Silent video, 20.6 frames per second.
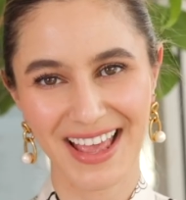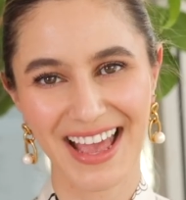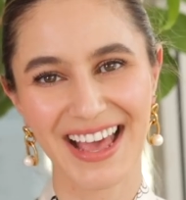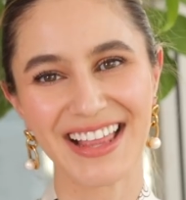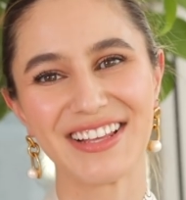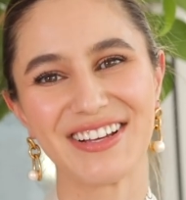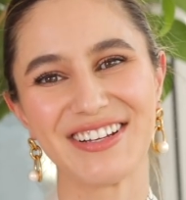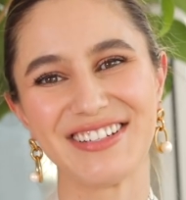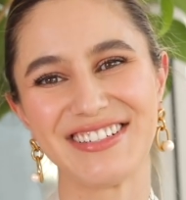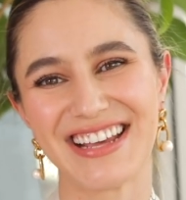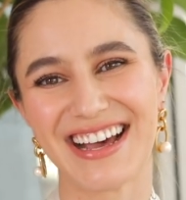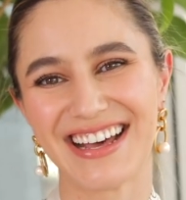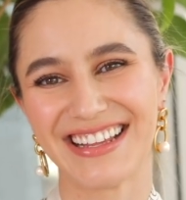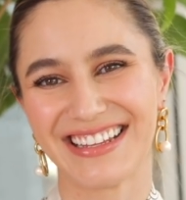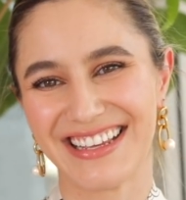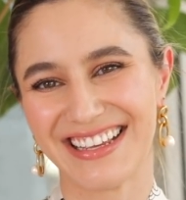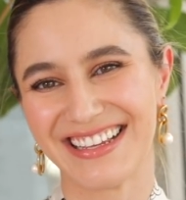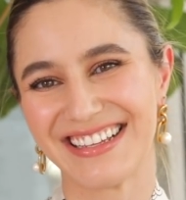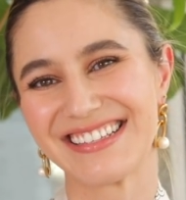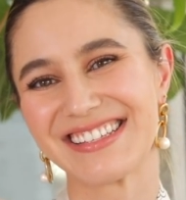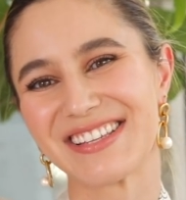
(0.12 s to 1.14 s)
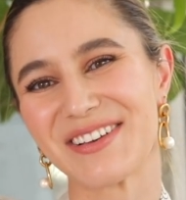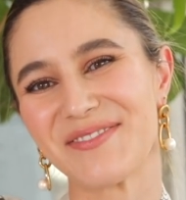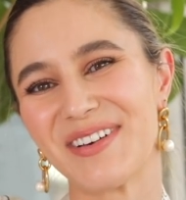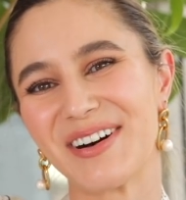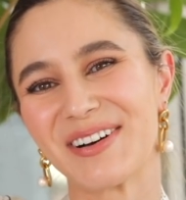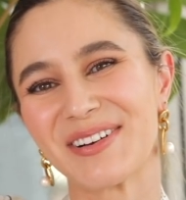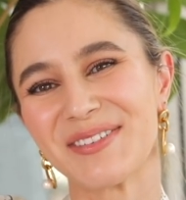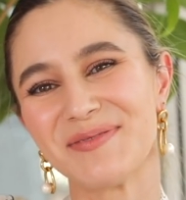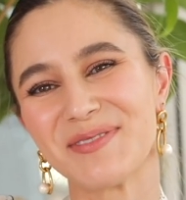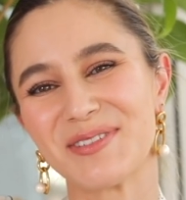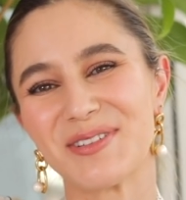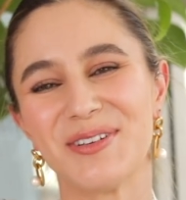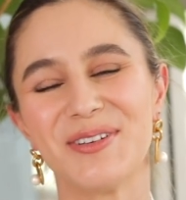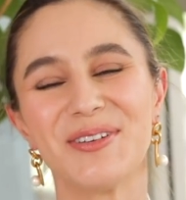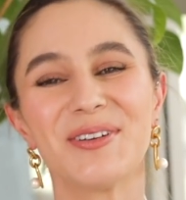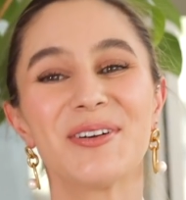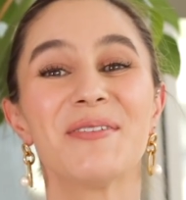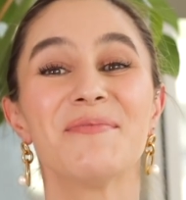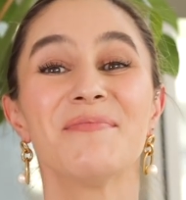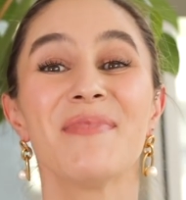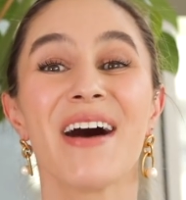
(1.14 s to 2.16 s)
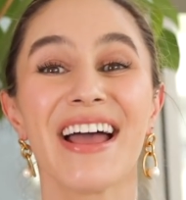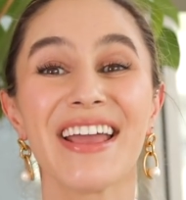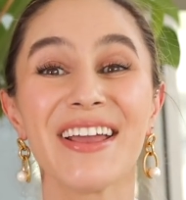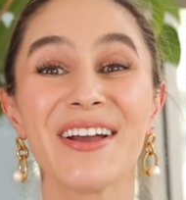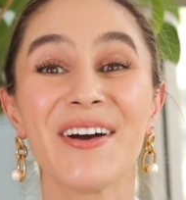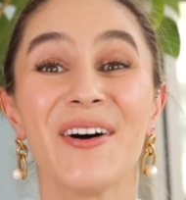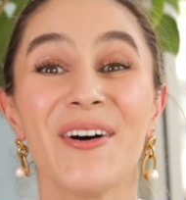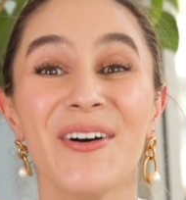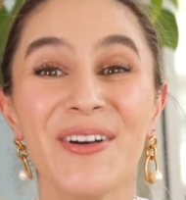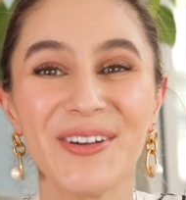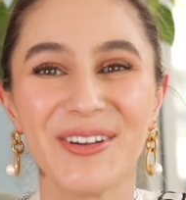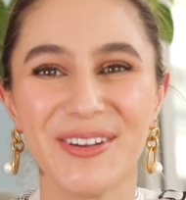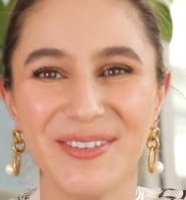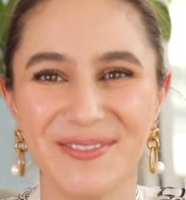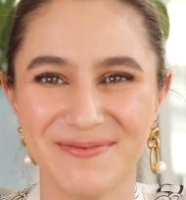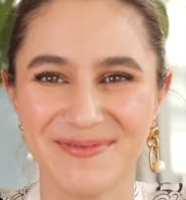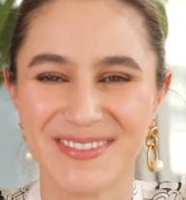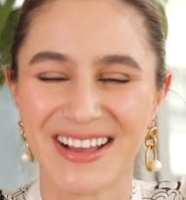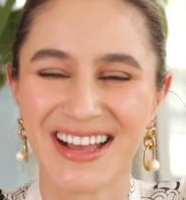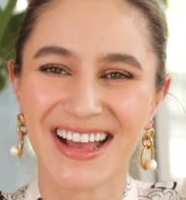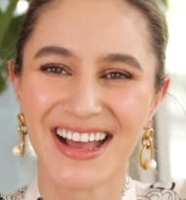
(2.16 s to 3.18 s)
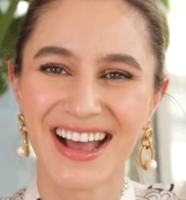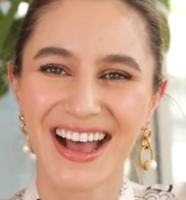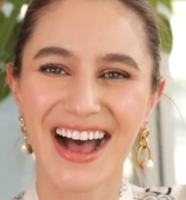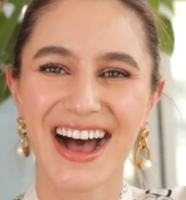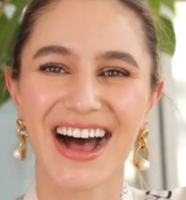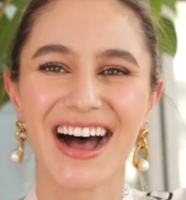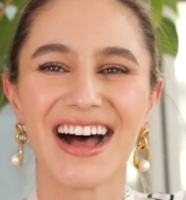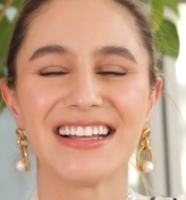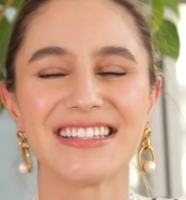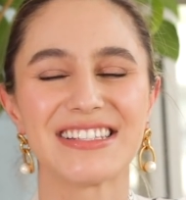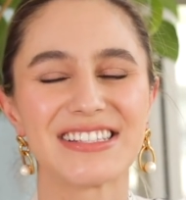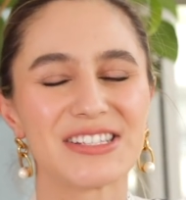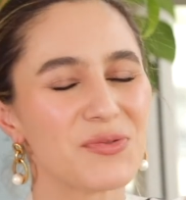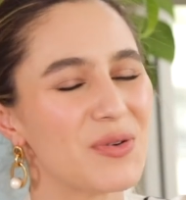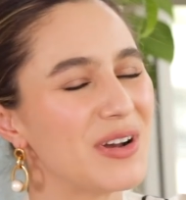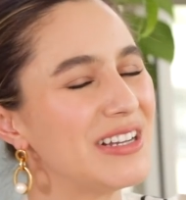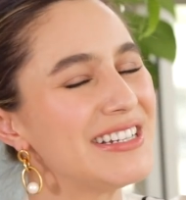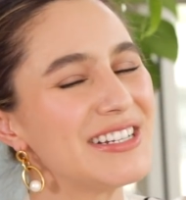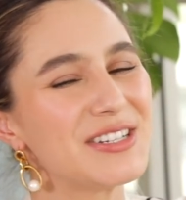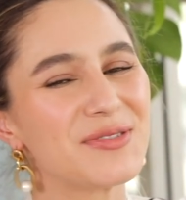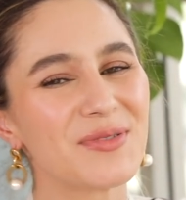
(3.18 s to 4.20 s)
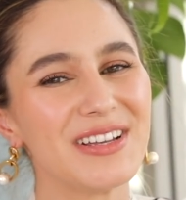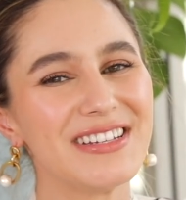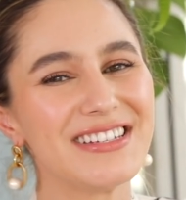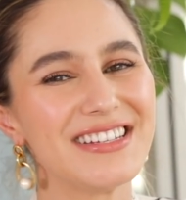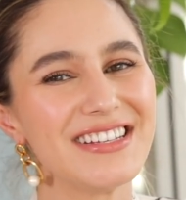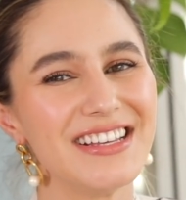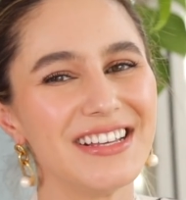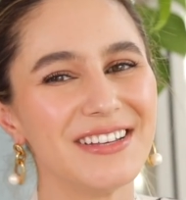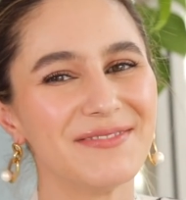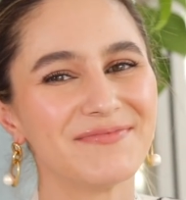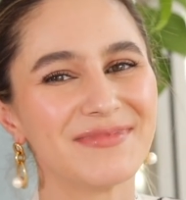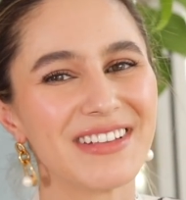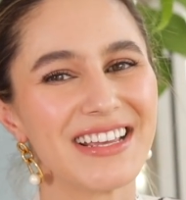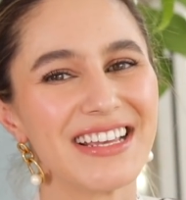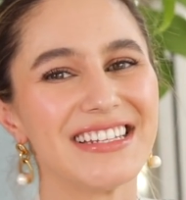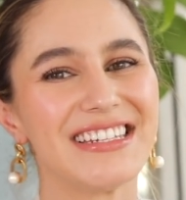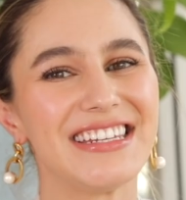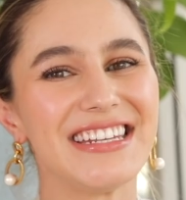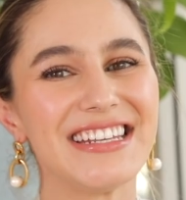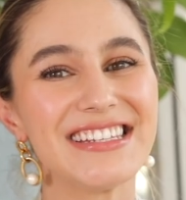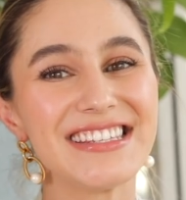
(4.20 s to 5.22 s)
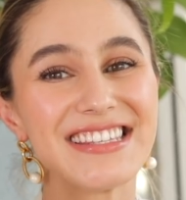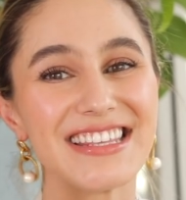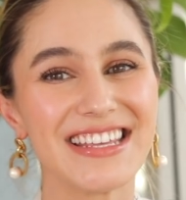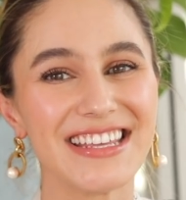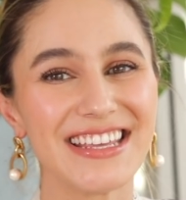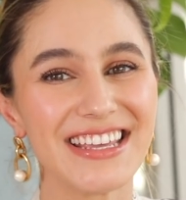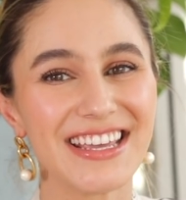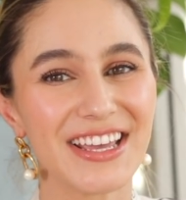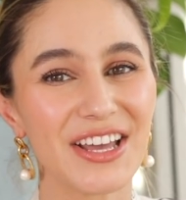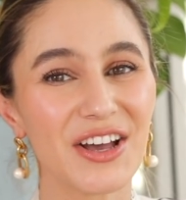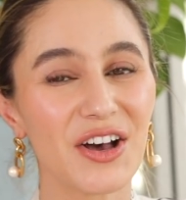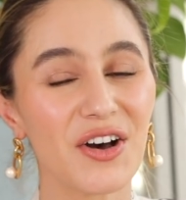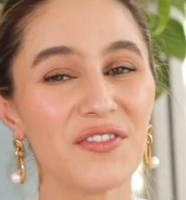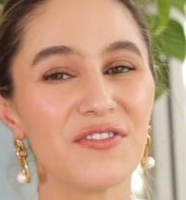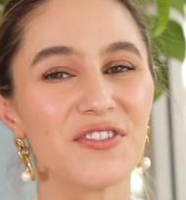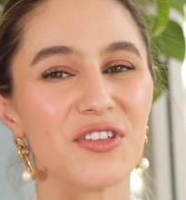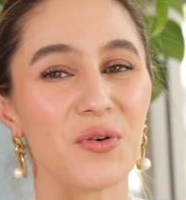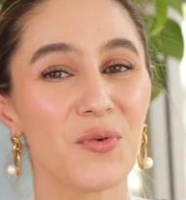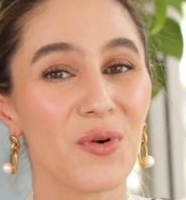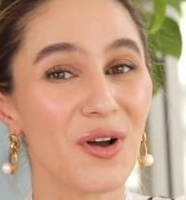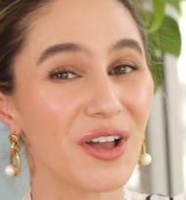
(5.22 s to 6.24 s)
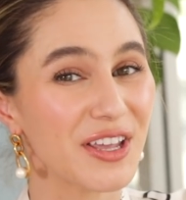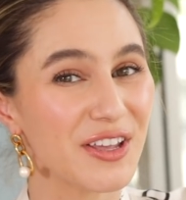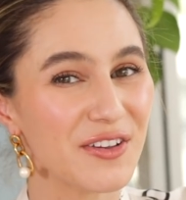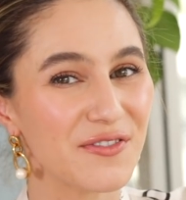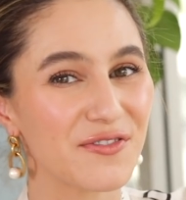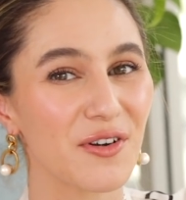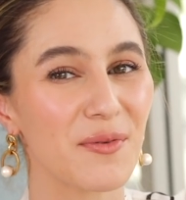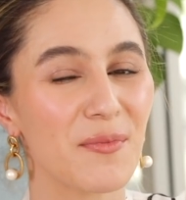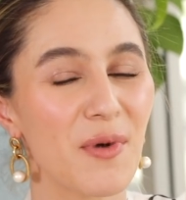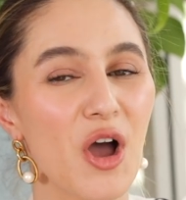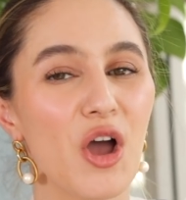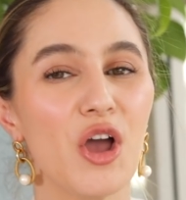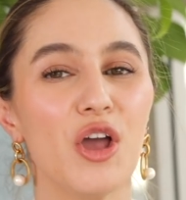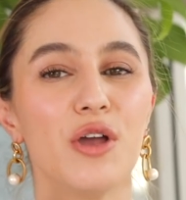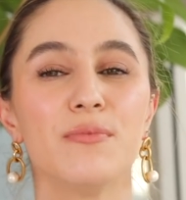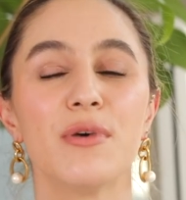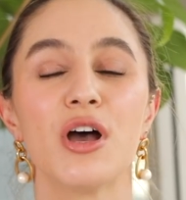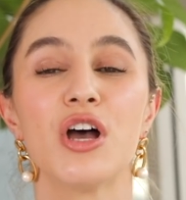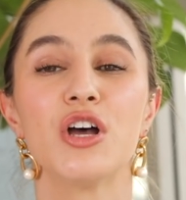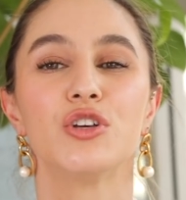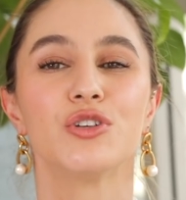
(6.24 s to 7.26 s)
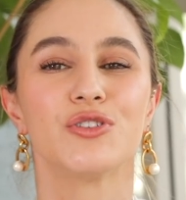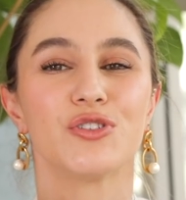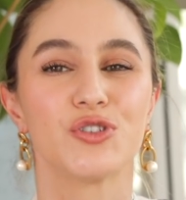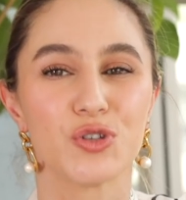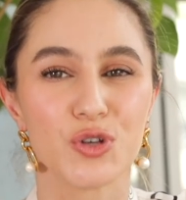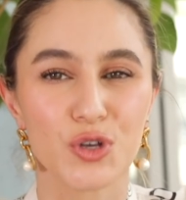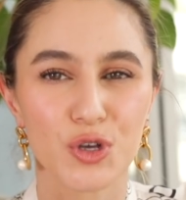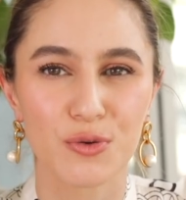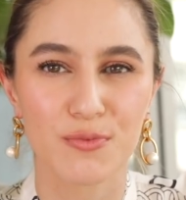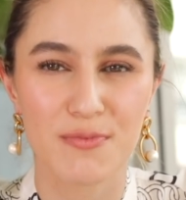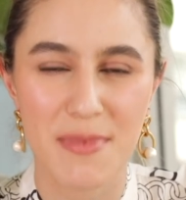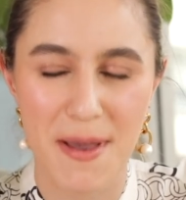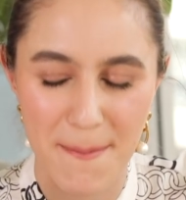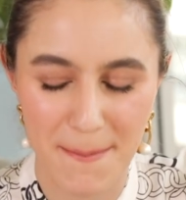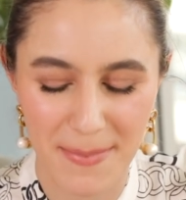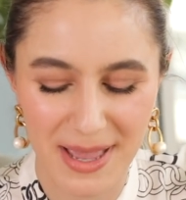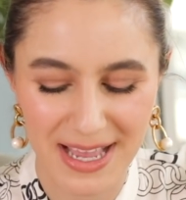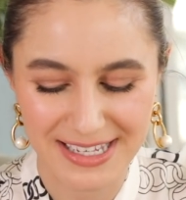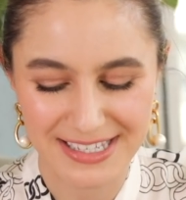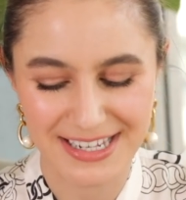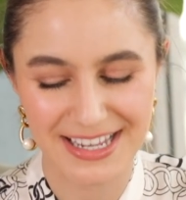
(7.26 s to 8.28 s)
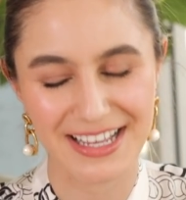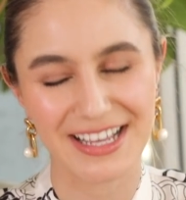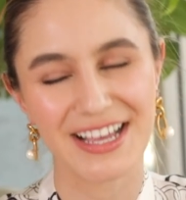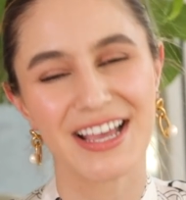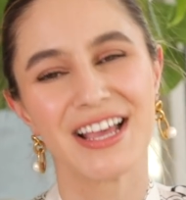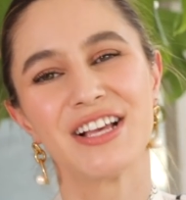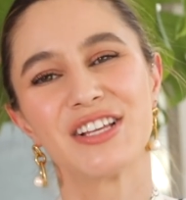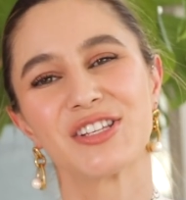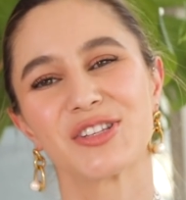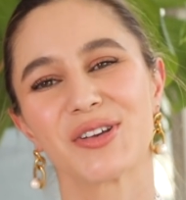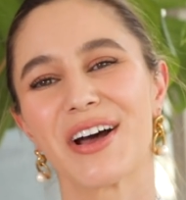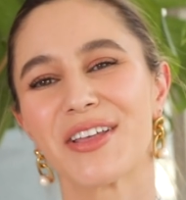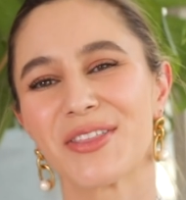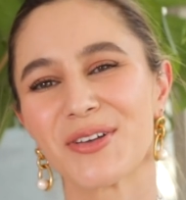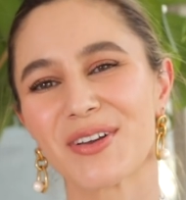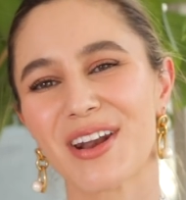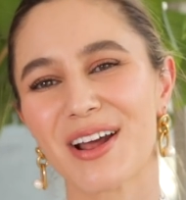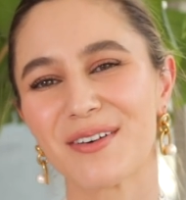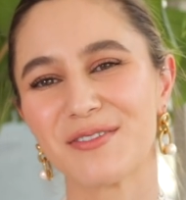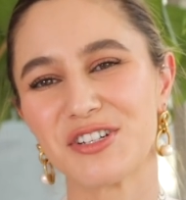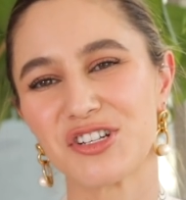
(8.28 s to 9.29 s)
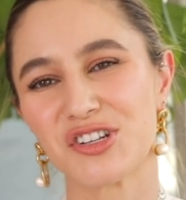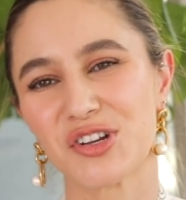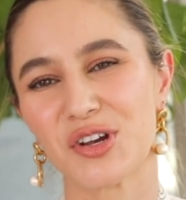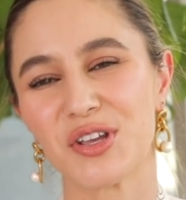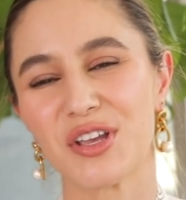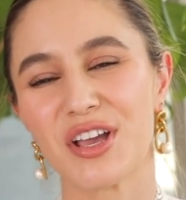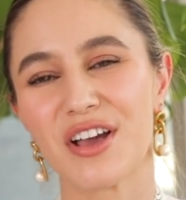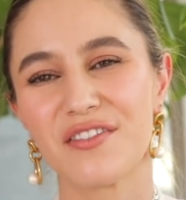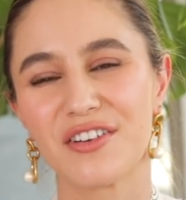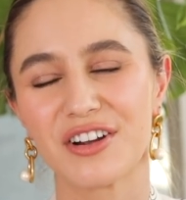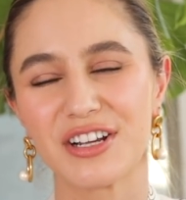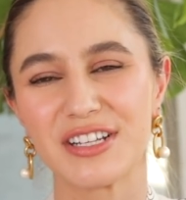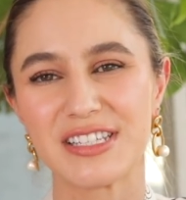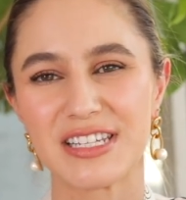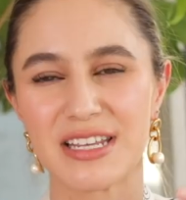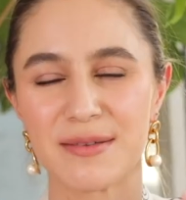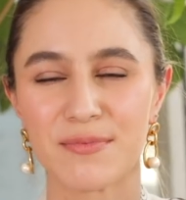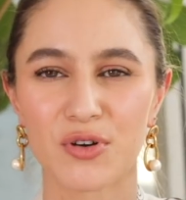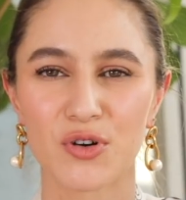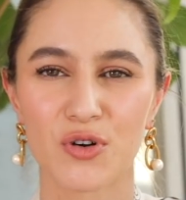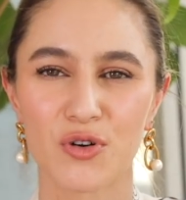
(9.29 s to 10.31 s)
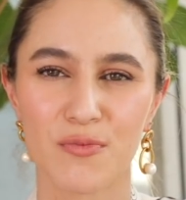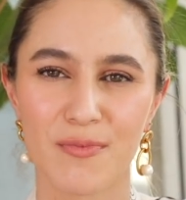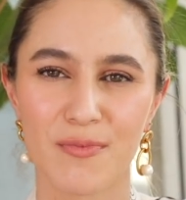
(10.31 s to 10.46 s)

Hello, darlings. Welcome to my home. Uh, 2020, tis the year of the working from home Zoom meeting. So I thought I would show you a very typical